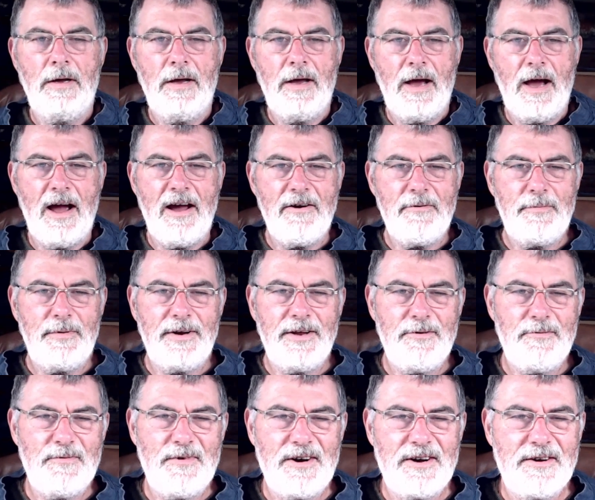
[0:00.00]
Hi everybody,
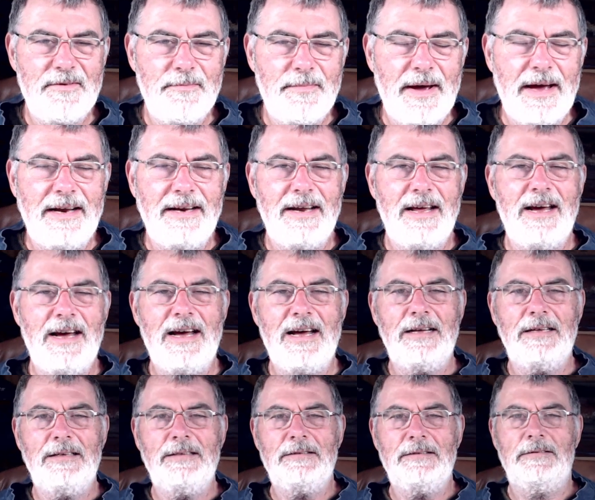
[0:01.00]
welcome back.
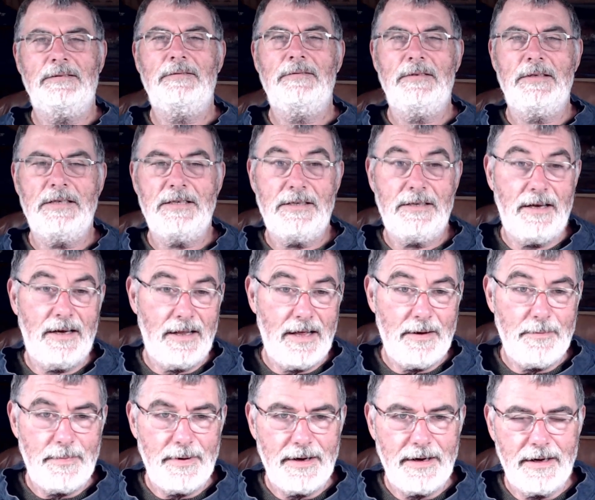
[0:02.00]
Now, let's start
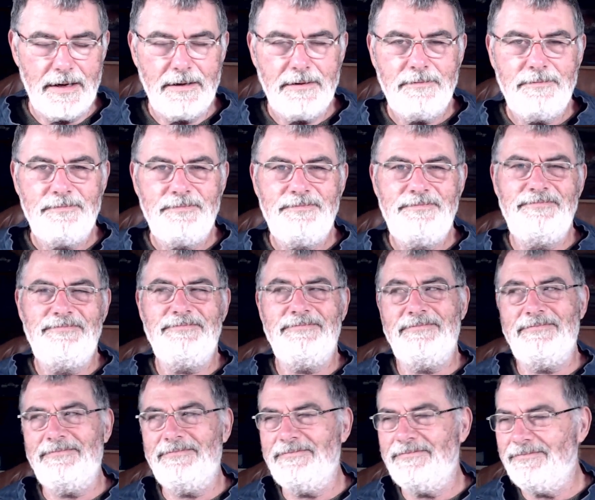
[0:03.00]
that bit again.
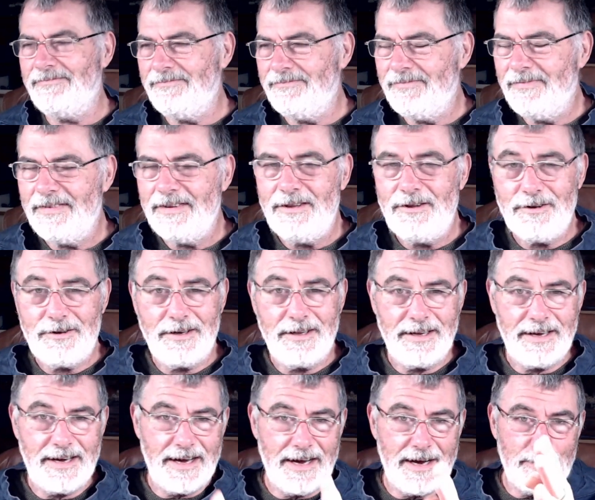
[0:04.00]
Look at the
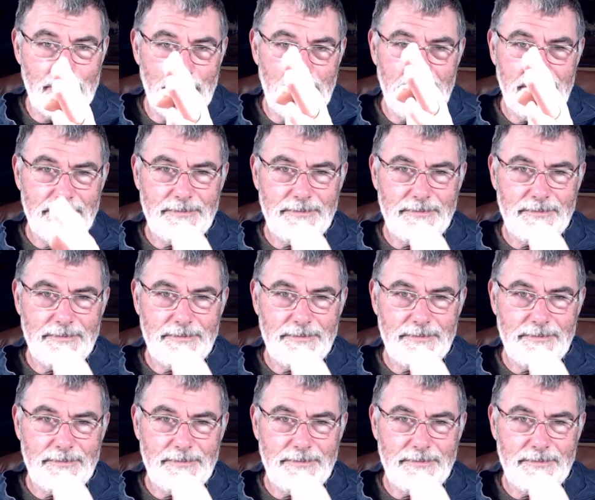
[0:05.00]
camera.